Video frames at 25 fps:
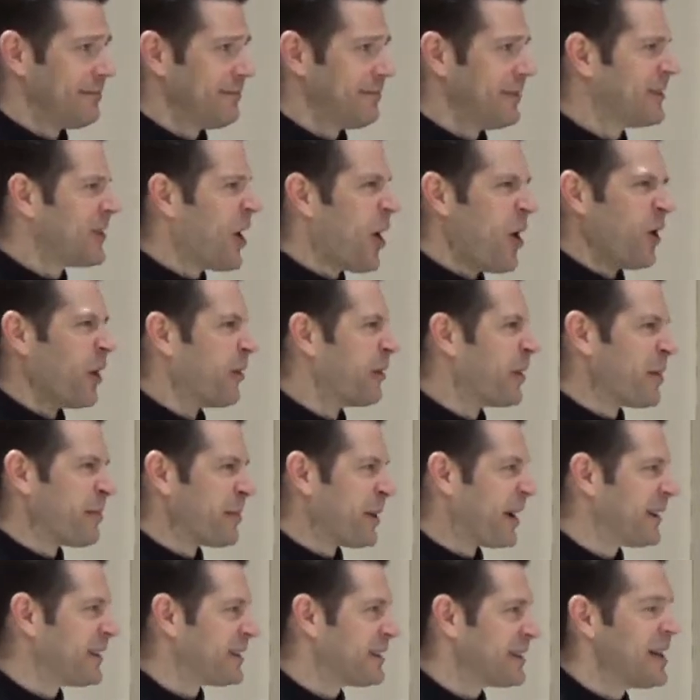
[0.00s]
It's all over the
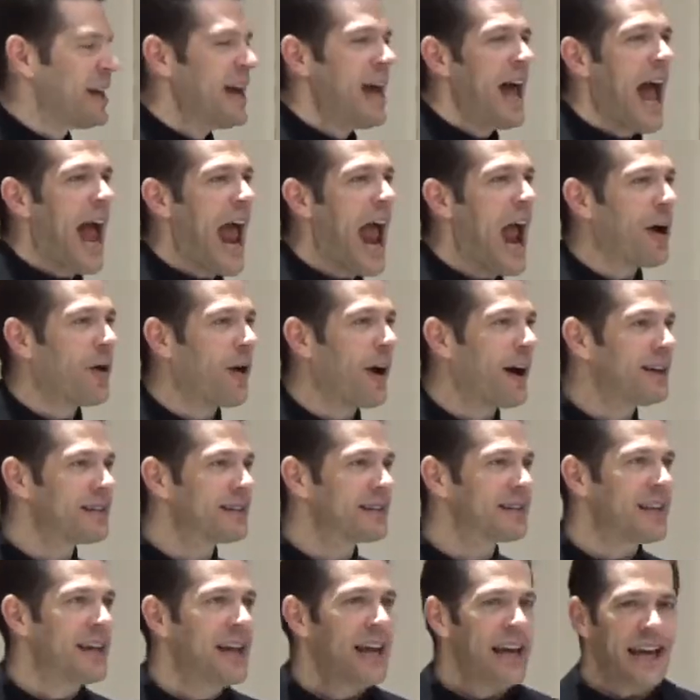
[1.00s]
place.
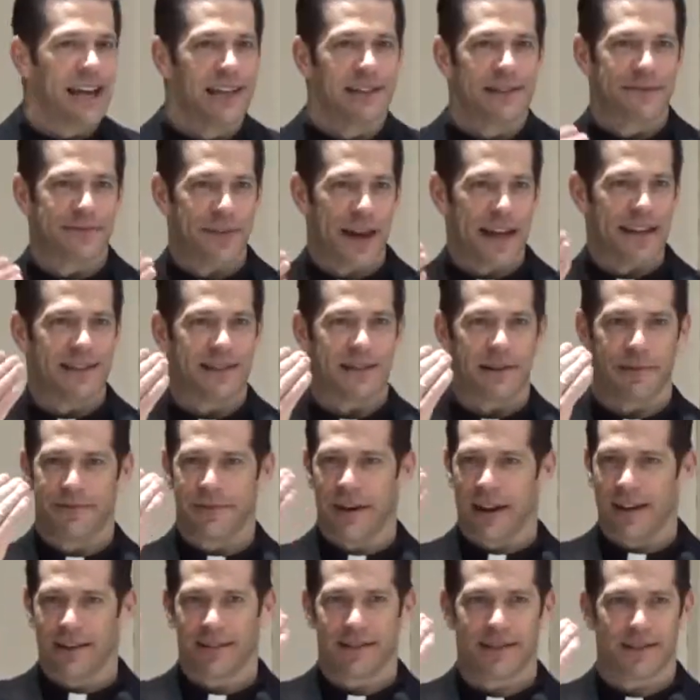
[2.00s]
Eros is
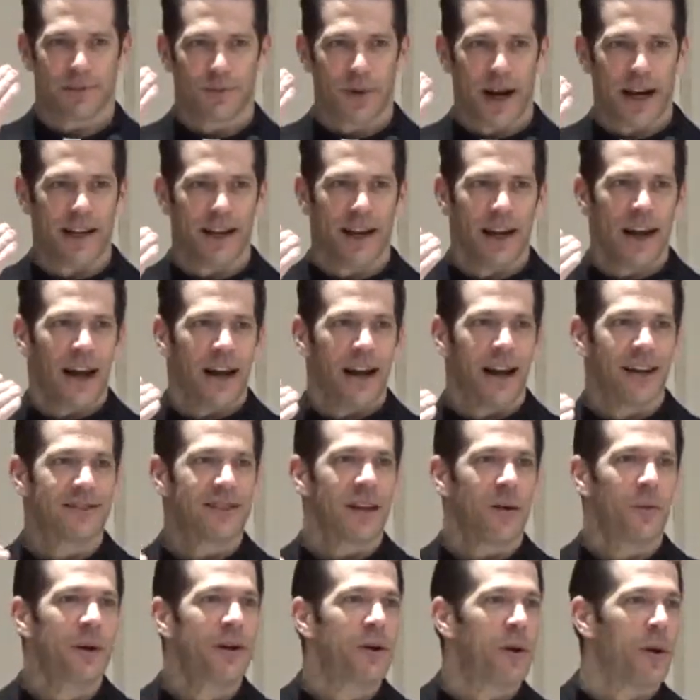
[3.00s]
face-to-face, right?
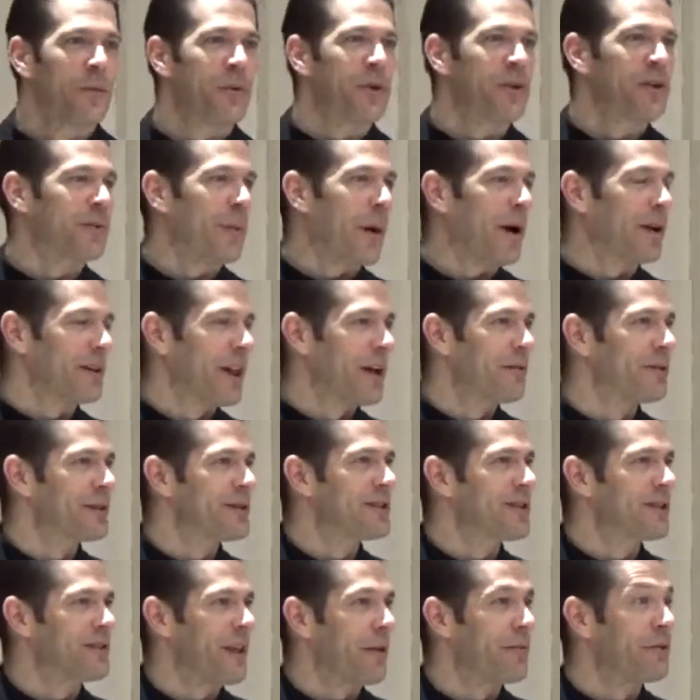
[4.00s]
Because we know this about
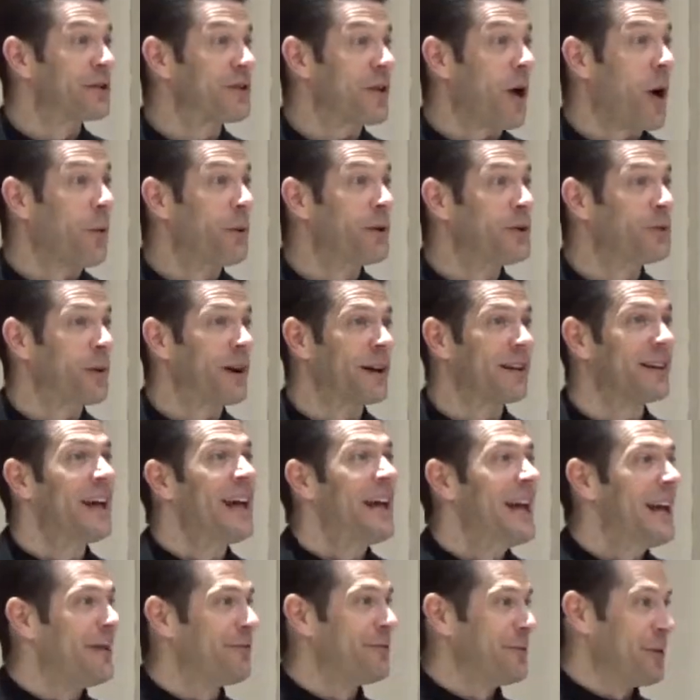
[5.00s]
lovers. That lovers always want
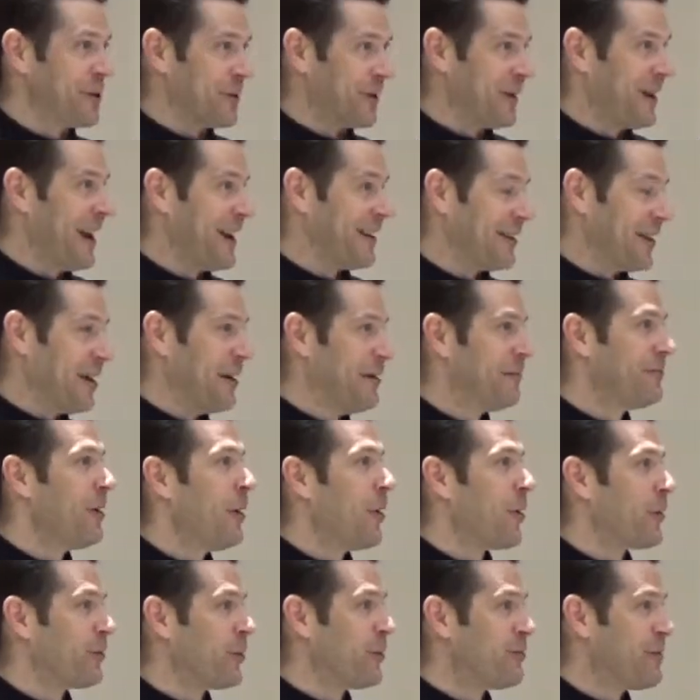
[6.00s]
to, if you're in love
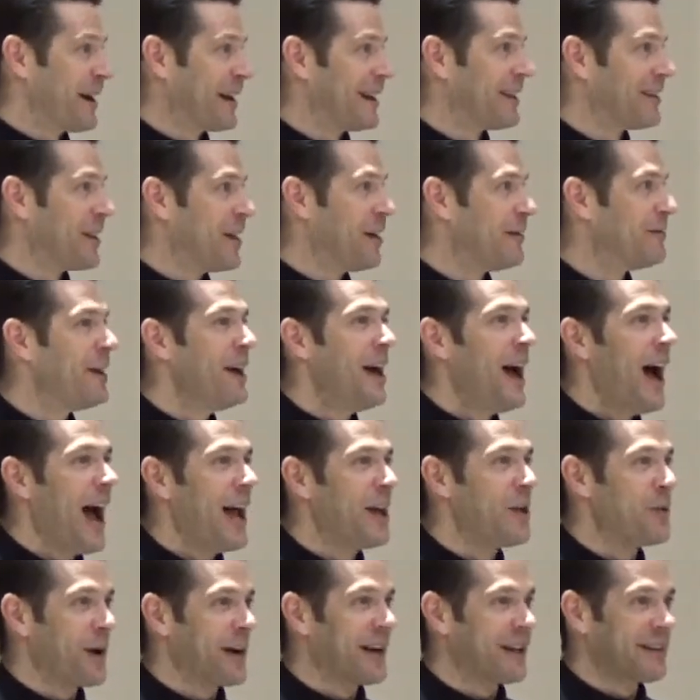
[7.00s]
or if you've been in love
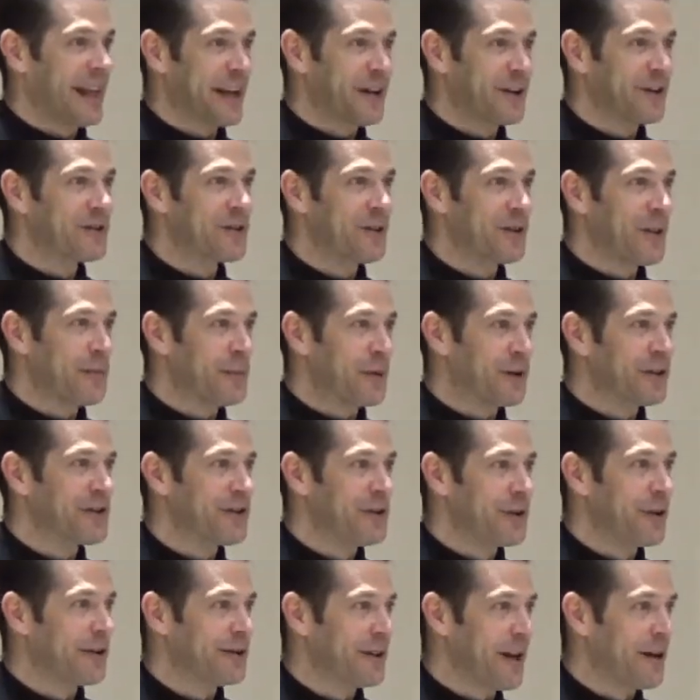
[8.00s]
and you write a letter to the person
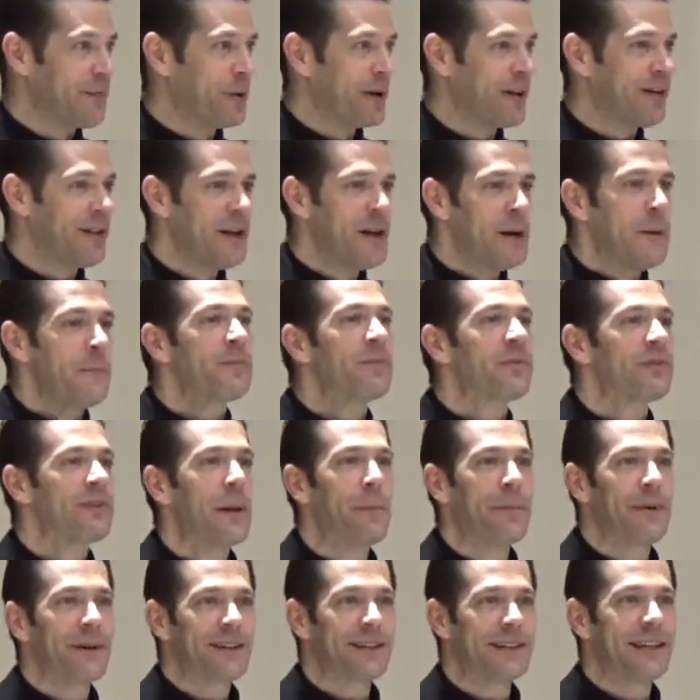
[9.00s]
you're in love with,
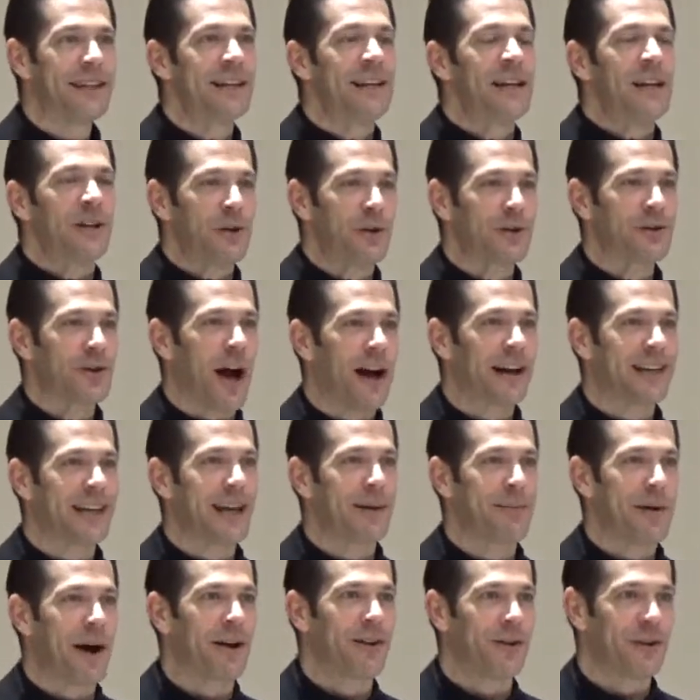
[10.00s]
typically you're talking
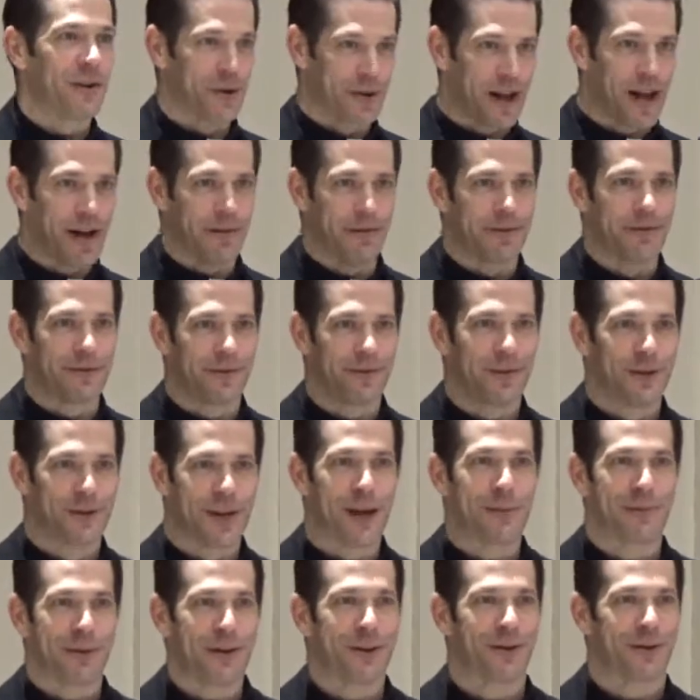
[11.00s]
about your love.
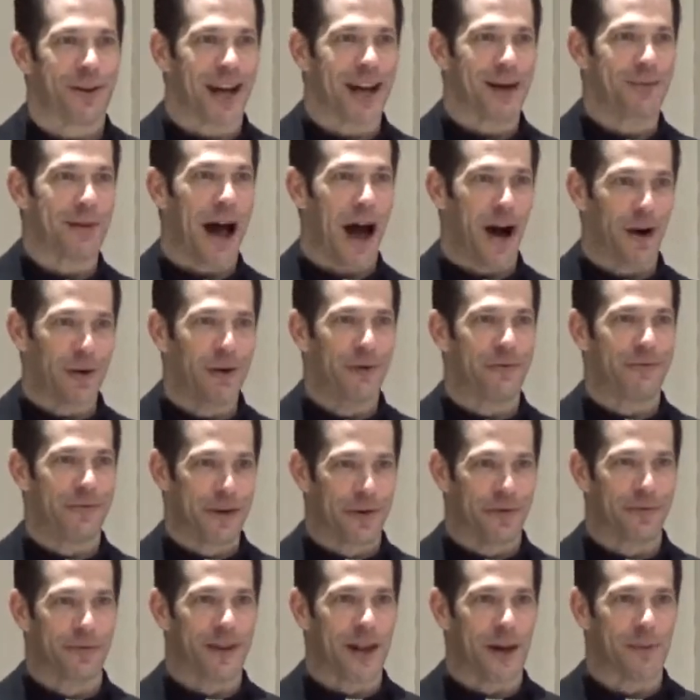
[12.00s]
Typically you're talking about how you
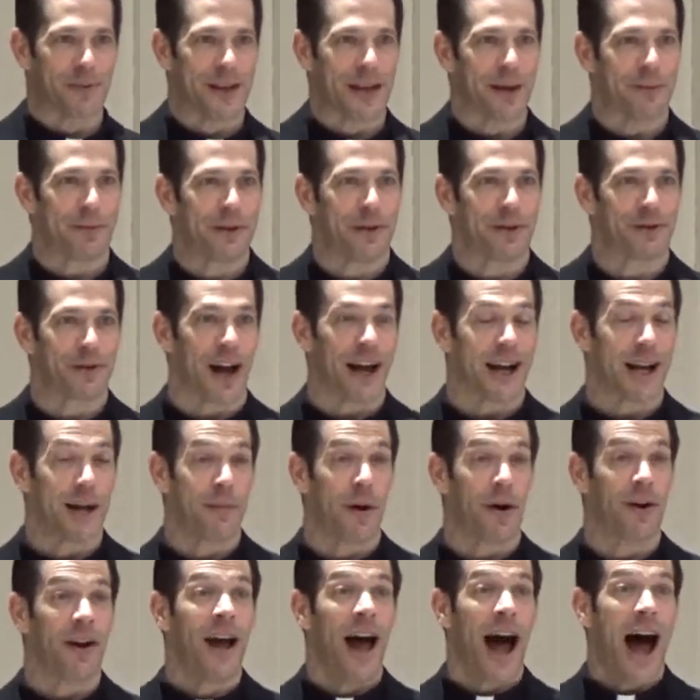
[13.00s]
feel for them. Typically you're talking
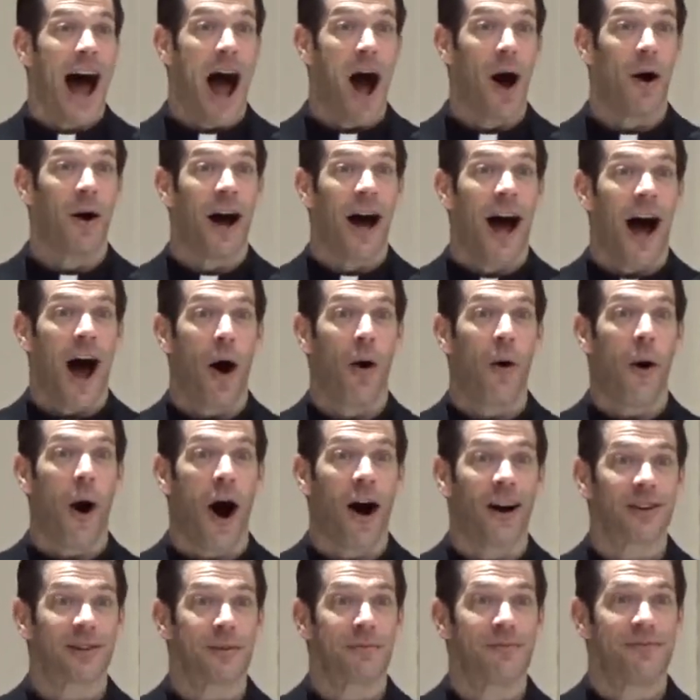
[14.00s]
about how
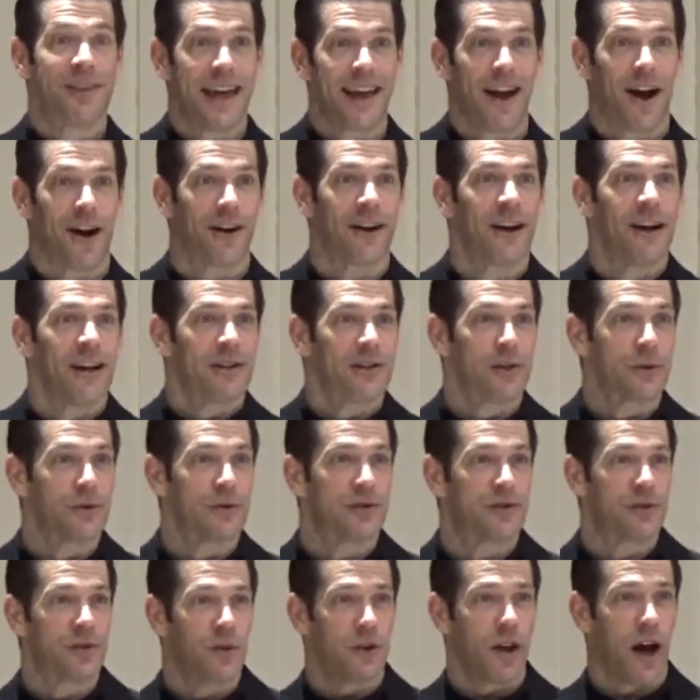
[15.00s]
awesome they are. So
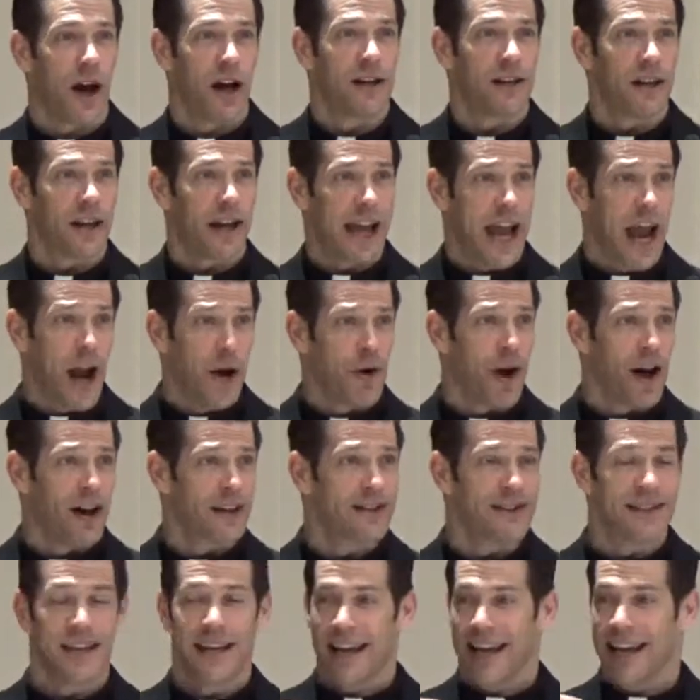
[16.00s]

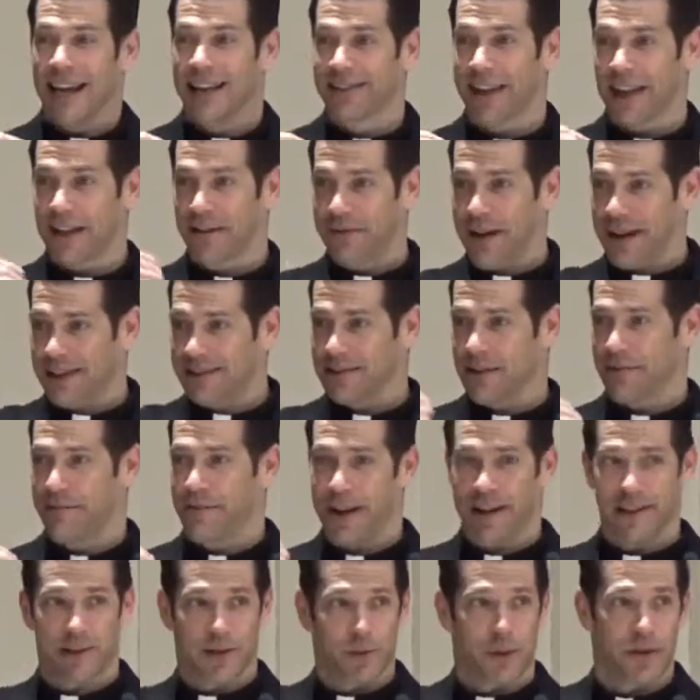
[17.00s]
Eros is like
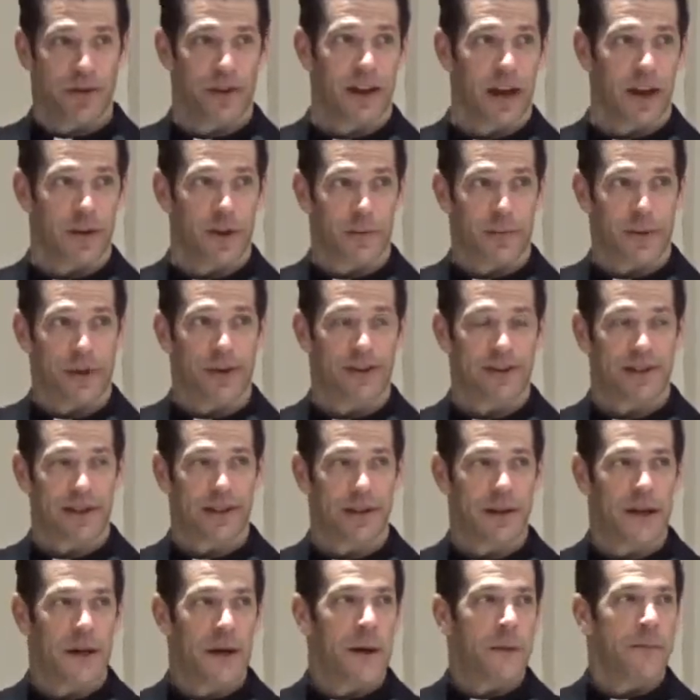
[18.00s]
face-to-face with the other person.